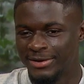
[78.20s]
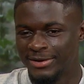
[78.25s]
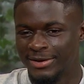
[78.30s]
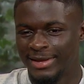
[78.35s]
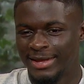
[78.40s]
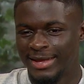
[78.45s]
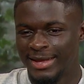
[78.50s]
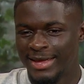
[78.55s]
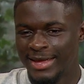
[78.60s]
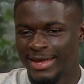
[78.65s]

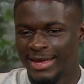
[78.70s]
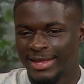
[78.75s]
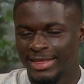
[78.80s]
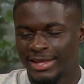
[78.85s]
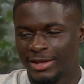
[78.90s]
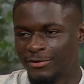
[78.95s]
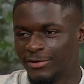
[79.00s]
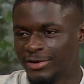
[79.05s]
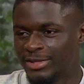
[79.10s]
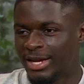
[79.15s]

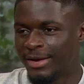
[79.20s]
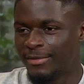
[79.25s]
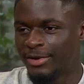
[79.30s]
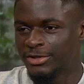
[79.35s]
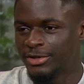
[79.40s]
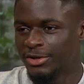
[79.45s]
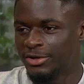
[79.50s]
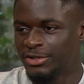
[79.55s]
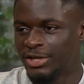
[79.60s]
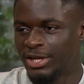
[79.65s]
Then over time, I
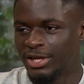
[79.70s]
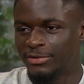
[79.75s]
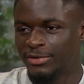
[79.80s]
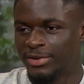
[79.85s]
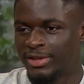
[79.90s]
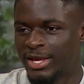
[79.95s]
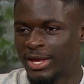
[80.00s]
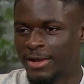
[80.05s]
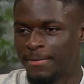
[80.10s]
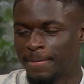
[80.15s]
started training
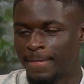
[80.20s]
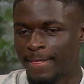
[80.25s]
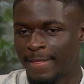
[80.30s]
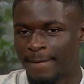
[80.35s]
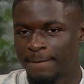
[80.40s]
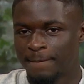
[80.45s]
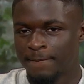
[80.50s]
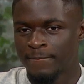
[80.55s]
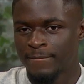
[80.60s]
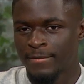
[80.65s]
with them.
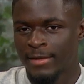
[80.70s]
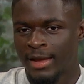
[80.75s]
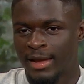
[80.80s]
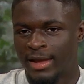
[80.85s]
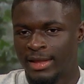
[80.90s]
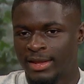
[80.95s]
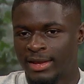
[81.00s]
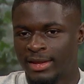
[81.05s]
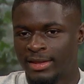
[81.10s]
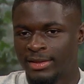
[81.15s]

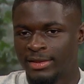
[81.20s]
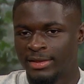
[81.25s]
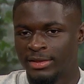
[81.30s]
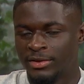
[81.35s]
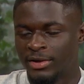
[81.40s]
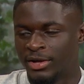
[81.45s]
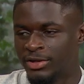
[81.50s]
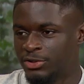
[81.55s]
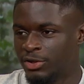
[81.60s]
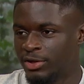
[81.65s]
And then, you
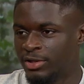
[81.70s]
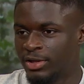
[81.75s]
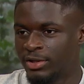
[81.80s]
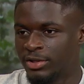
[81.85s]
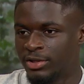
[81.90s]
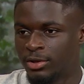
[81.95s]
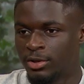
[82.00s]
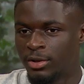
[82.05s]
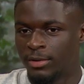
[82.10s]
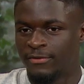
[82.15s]
know, I joined
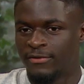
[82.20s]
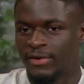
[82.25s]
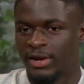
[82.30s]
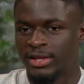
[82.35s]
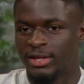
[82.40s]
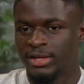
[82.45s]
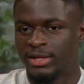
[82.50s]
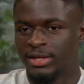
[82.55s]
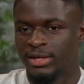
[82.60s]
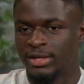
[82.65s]
the club
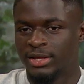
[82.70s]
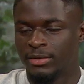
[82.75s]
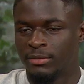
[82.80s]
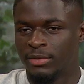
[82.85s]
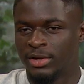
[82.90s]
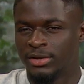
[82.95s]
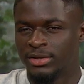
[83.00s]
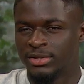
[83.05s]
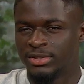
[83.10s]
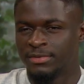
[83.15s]
finally
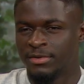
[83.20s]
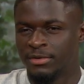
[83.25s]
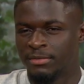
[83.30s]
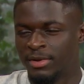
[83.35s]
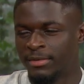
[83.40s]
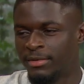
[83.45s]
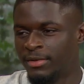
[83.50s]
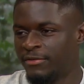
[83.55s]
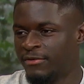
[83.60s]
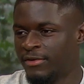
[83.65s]
when I was about
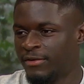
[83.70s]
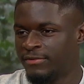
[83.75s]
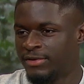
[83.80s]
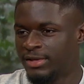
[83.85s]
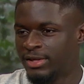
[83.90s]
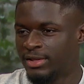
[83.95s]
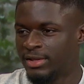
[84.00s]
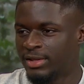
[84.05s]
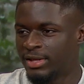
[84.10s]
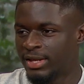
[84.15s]
maybe
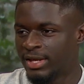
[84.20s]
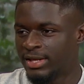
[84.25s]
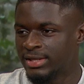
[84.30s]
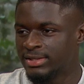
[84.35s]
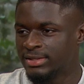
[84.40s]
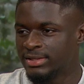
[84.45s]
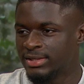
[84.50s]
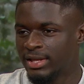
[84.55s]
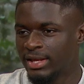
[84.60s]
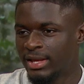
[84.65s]
15, I
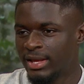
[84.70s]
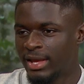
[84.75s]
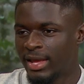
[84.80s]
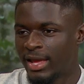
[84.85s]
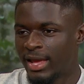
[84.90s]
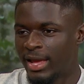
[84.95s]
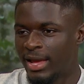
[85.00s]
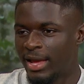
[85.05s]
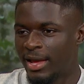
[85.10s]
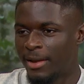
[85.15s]
guess.
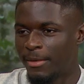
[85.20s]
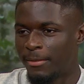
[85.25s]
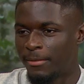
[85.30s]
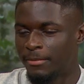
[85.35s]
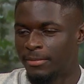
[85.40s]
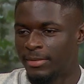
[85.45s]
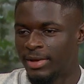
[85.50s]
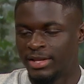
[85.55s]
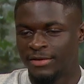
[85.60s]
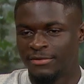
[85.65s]
And
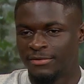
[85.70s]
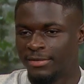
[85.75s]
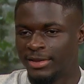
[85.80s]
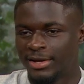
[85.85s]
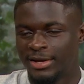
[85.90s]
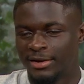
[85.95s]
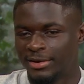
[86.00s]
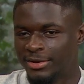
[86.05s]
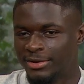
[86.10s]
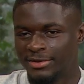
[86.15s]
then from
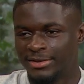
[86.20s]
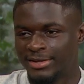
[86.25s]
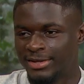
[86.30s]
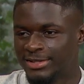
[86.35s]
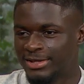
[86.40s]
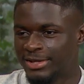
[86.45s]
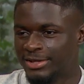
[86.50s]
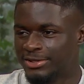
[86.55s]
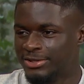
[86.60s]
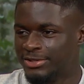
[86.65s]
there, you know,
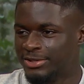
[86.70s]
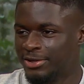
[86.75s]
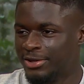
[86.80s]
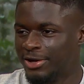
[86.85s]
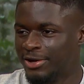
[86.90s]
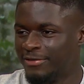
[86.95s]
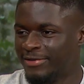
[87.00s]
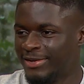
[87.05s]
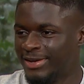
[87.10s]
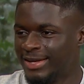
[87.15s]
things kind of just took
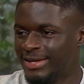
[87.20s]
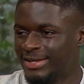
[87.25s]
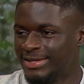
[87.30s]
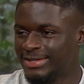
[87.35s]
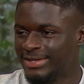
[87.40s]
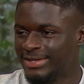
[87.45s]
off, I guess.